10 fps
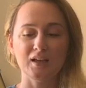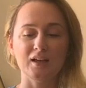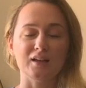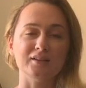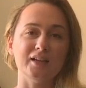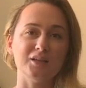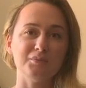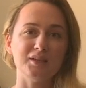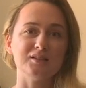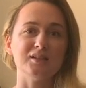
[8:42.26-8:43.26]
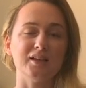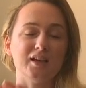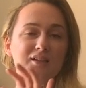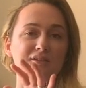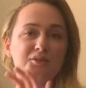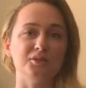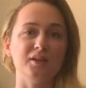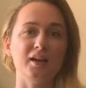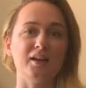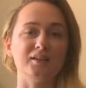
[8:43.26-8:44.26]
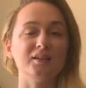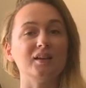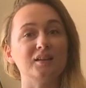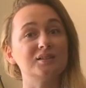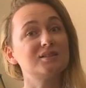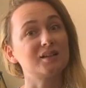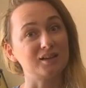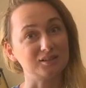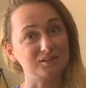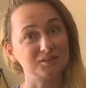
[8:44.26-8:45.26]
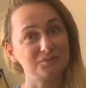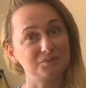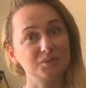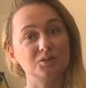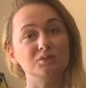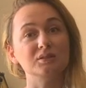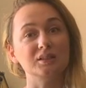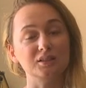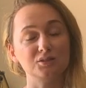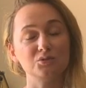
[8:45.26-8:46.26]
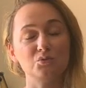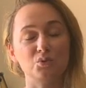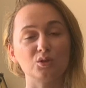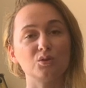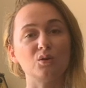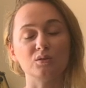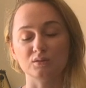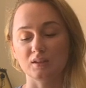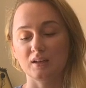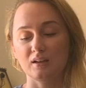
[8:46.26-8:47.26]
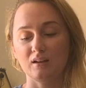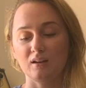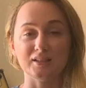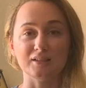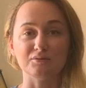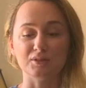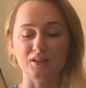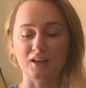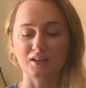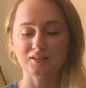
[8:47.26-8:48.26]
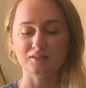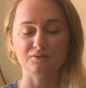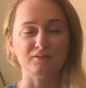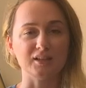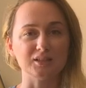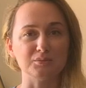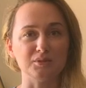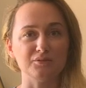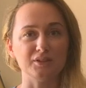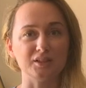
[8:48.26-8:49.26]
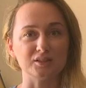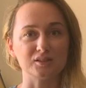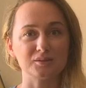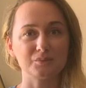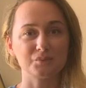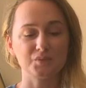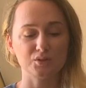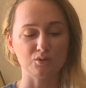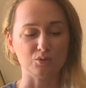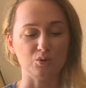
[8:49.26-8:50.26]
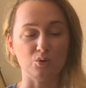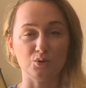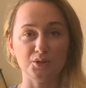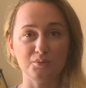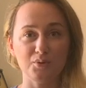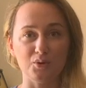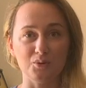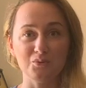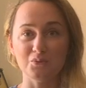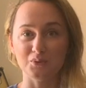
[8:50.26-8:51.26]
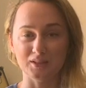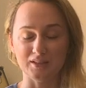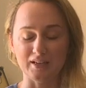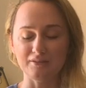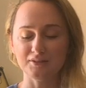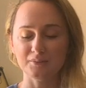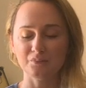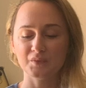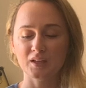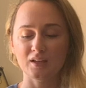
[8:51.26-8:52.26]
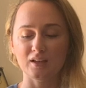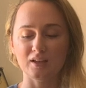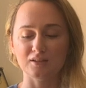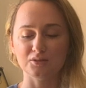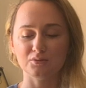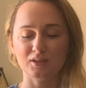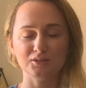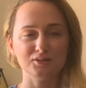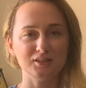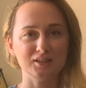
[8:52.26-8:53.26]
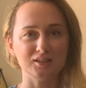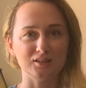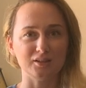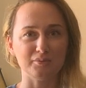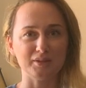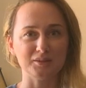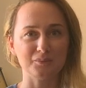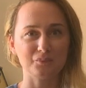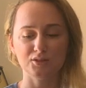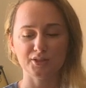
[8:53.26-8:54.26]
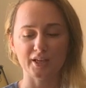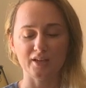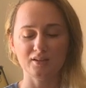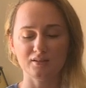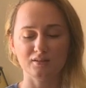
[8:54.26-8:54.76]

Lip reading: And that means, again, your hand is tensed. You need to work on getting relaxed and flexible fingers. So hold your bow with the left and try to tickle a little bit. Shake,